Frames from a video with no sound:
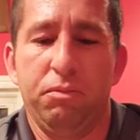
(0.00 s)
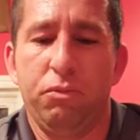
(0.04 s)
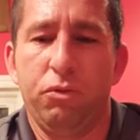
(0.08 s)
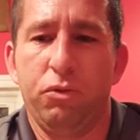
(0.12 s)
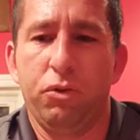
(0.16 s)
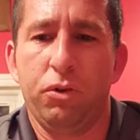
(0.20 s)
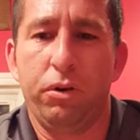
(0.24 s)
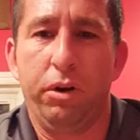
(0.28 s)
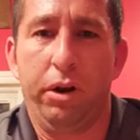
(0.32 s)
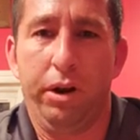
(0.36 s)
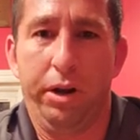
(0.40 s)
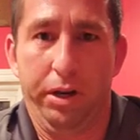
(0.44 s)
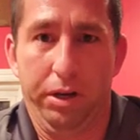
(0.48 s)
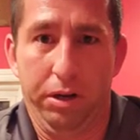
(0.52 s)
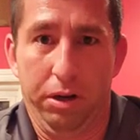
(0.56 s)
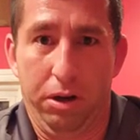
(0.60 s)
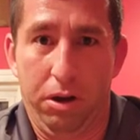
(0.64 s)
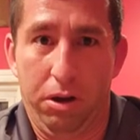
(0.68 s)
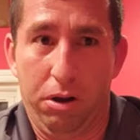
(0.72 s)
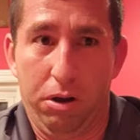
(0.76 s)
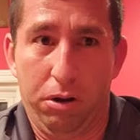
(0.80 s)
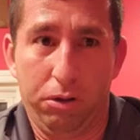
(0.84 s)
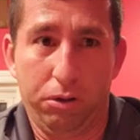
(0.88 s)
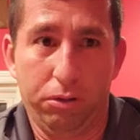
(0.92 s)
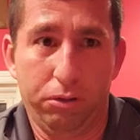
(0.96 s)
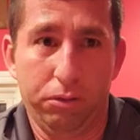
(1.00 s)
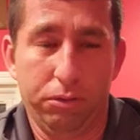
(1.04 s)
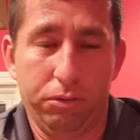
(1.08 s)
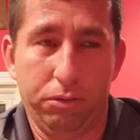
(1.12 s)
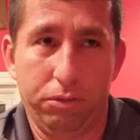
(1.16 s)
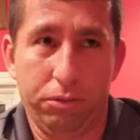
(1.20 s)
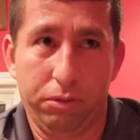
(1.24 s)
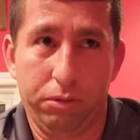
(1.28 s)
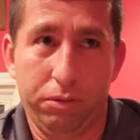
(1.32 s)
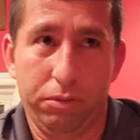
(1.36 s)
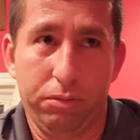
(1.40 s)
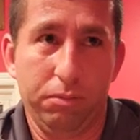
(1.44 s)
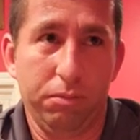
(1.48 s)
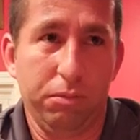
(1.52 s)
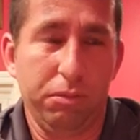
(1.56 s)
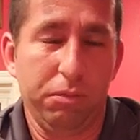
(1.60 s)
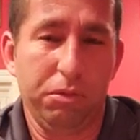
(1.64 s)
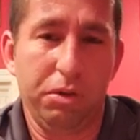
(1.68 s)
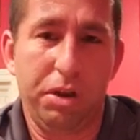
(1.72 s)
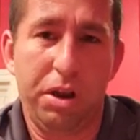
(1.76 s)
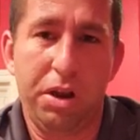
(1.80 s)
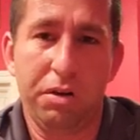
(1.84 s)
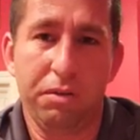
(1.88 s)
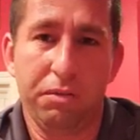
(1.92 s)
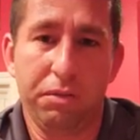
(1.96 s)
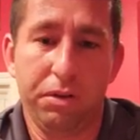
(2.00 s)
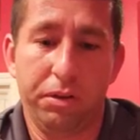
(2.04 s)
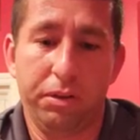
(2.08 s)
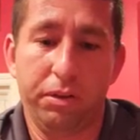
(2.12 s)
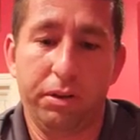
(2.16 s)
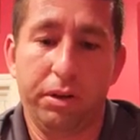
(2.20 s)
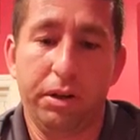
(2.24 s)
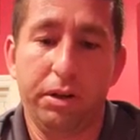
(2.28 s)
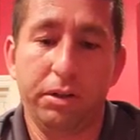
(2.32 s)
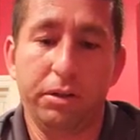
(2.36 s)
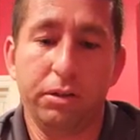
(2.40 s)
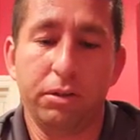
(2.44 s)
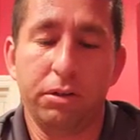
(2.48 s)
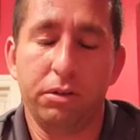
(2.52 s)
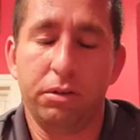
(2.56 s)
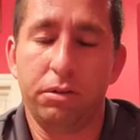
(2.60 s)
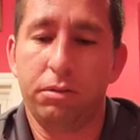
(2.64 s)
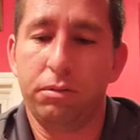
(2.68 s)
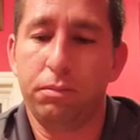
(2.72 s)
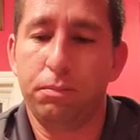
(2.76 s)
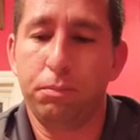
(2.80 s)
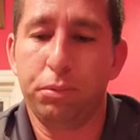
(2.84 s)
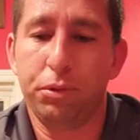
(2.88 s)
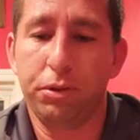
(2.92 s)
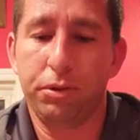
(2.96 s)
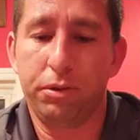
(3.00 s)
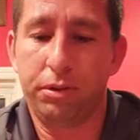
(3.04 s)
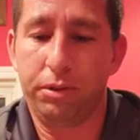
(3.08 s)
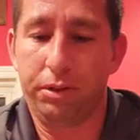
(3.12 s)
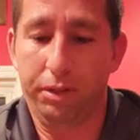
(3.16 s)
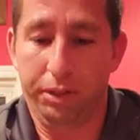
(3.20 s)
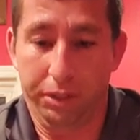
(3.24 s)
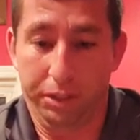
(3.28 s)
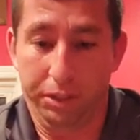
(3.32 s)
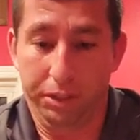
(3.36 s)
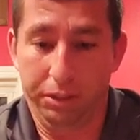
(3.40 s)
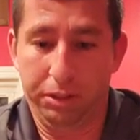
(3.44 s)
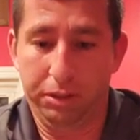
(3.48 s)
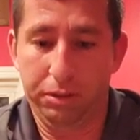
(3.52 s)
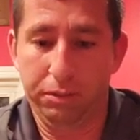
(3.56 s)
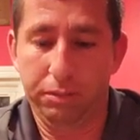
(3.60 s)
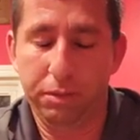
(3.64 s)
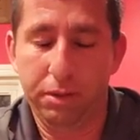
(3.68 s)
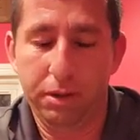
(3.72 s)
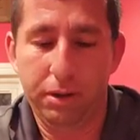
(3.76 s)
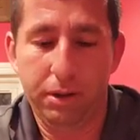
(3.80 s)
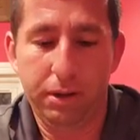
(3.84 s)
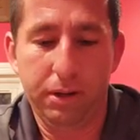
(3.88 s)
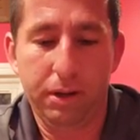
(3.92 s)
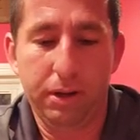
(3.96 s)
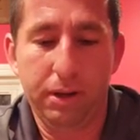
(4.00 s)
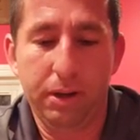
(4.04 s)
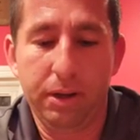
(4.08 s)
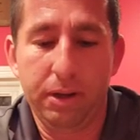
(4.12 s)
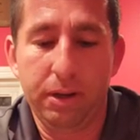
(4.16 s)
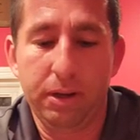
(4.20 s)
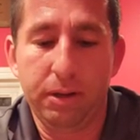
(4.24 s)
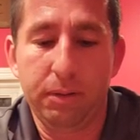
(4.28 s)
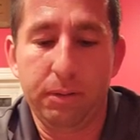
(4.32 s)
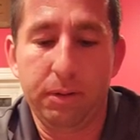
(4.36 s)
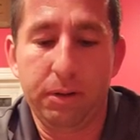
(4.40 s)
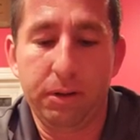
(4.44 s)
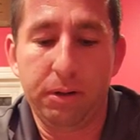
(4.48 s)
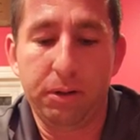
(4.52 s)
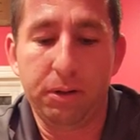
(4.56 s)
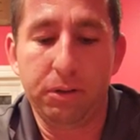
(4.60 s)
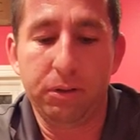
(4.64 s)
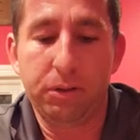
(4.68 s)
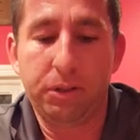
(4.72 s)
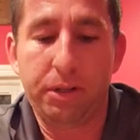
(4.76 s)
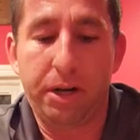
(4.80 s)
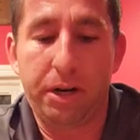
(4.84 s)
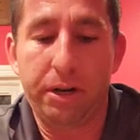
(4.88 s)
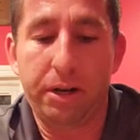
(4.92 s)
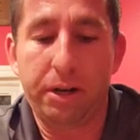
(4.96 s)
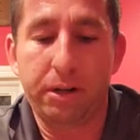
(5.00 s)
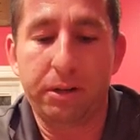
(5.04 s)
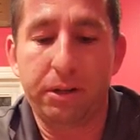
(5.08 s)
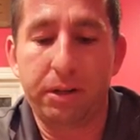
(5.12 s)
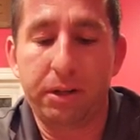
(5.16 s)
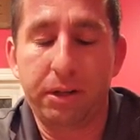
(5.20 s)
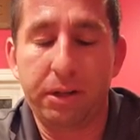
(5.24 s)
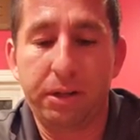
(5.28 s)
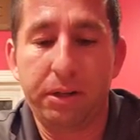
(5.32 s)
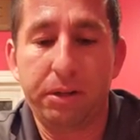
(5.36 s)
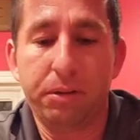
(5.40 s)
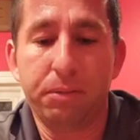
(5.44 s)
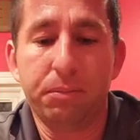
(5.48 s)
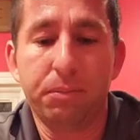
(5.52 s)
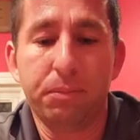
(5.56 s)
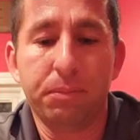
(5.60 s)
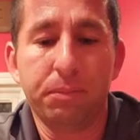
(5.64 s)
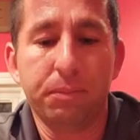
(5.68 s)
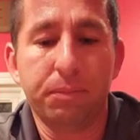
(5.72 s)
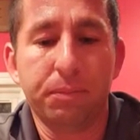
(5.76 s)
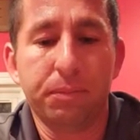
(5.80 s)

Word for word: great hauls, everything just pristine. Uh, shout out to him.